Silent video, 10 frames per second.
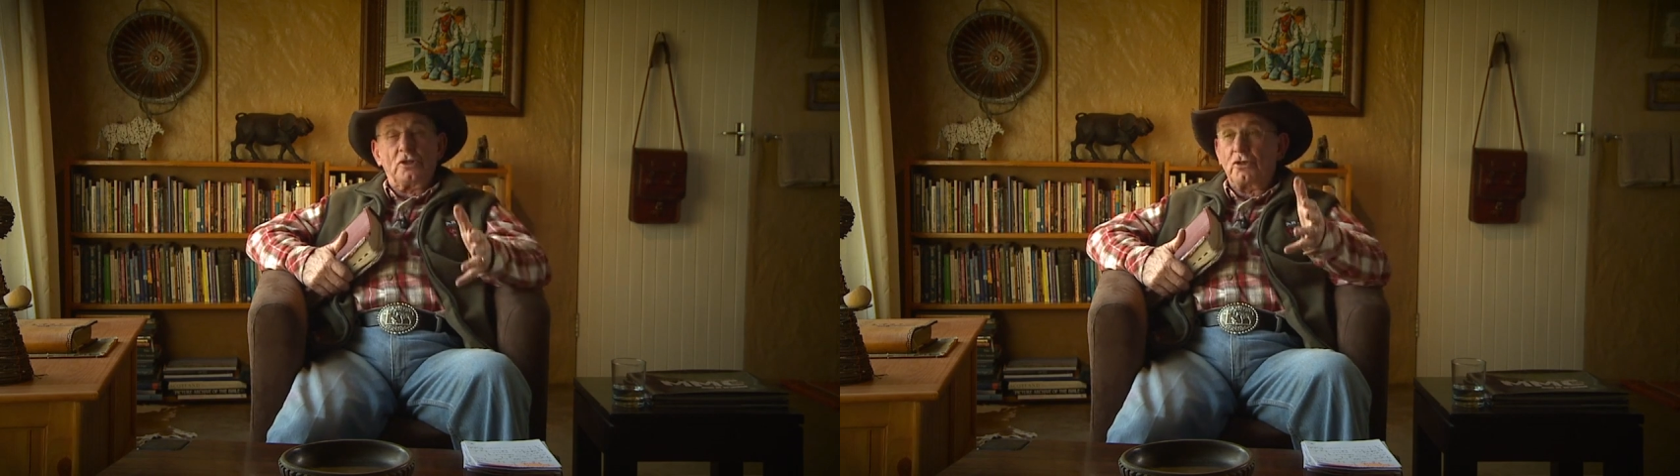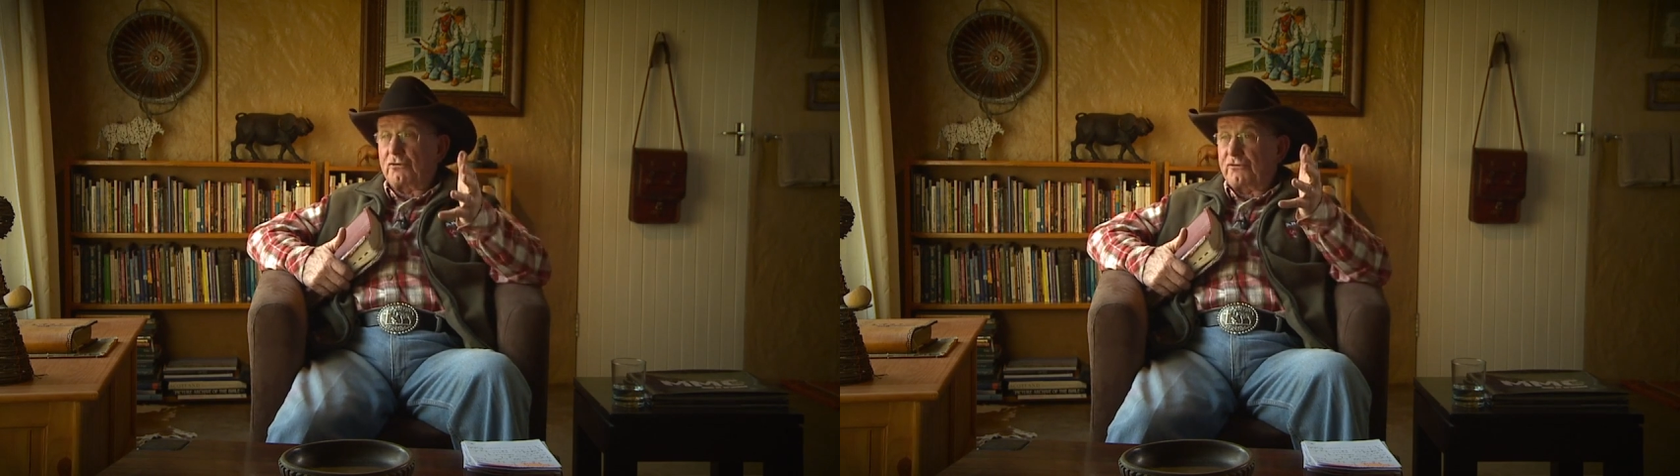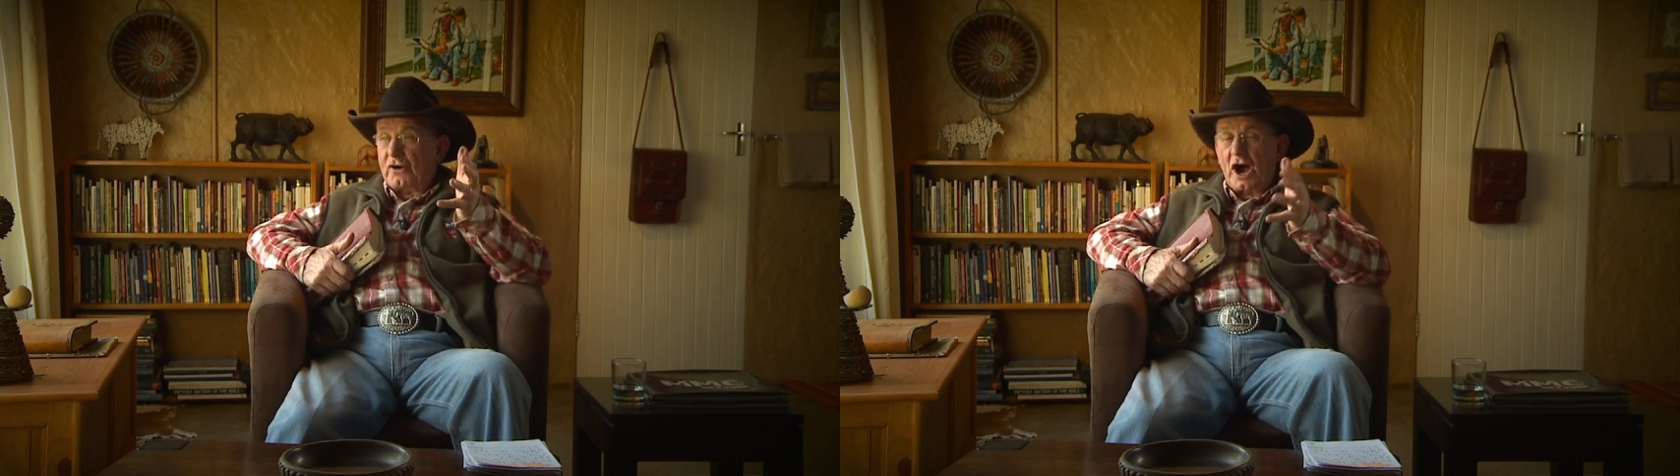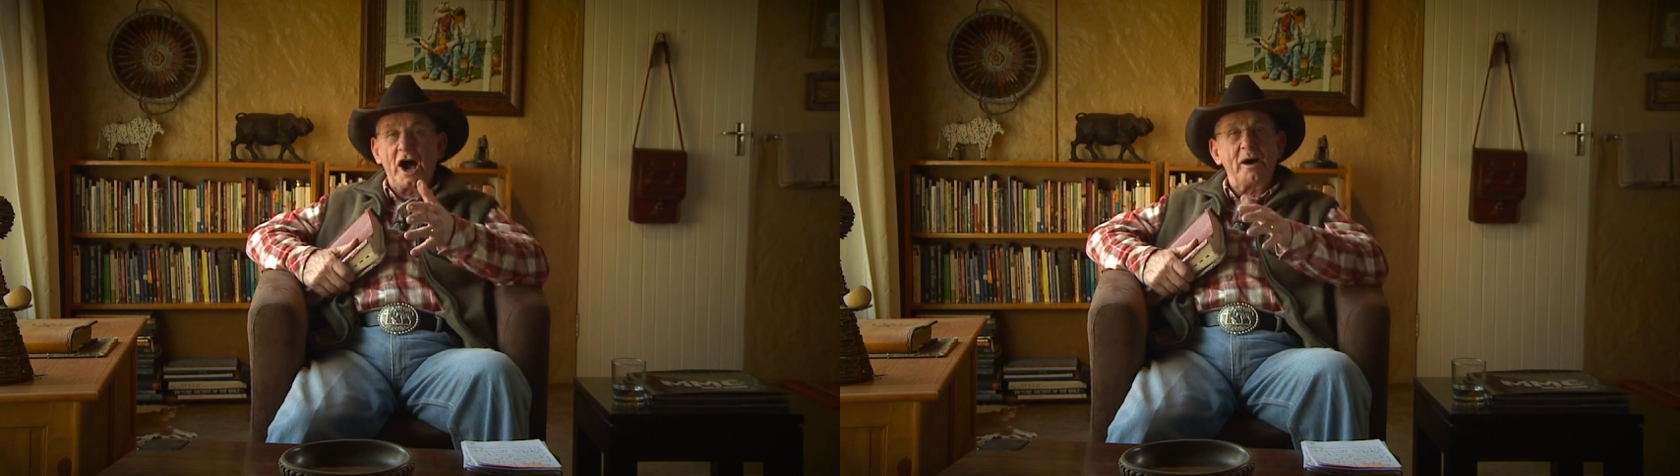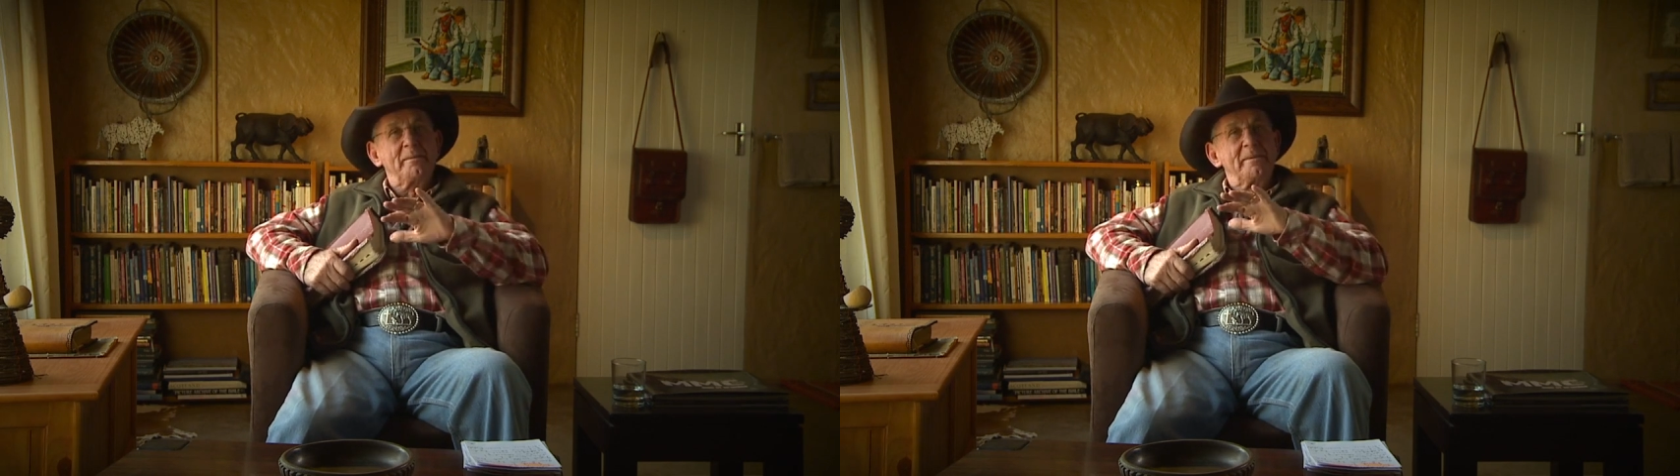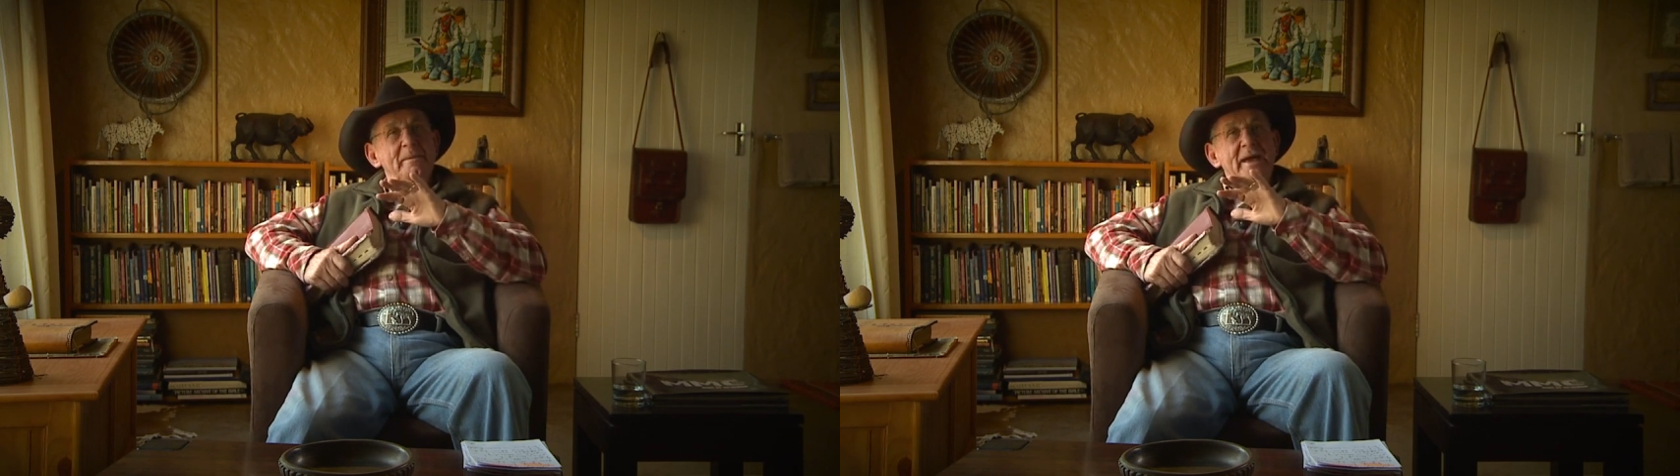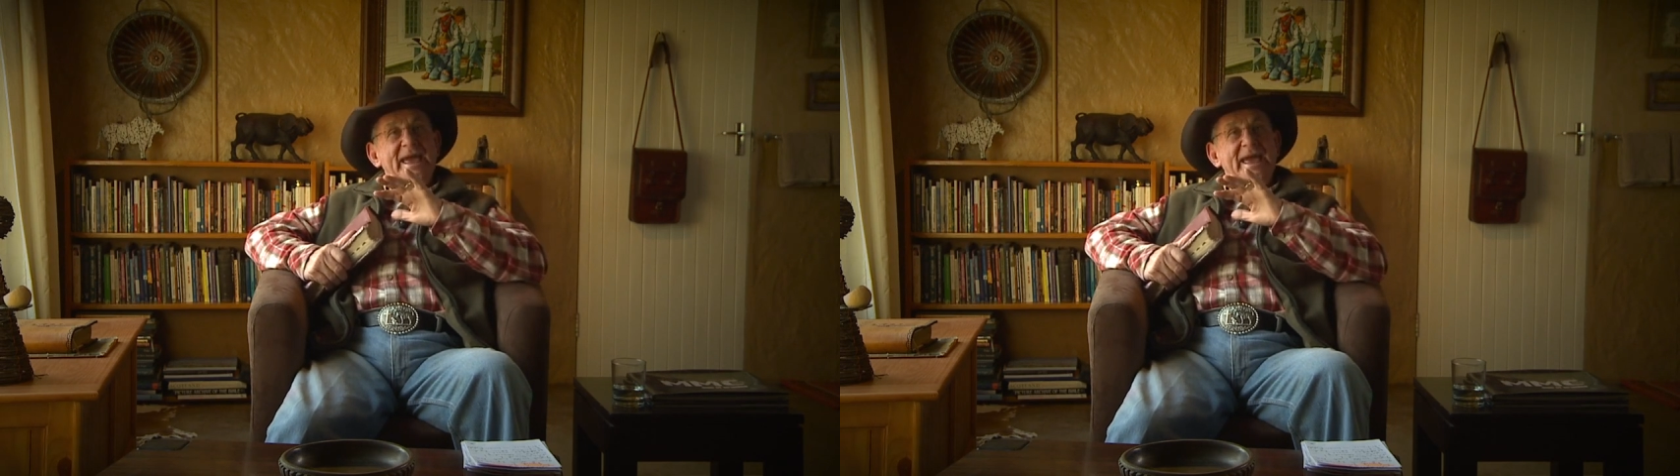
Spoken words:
the farm,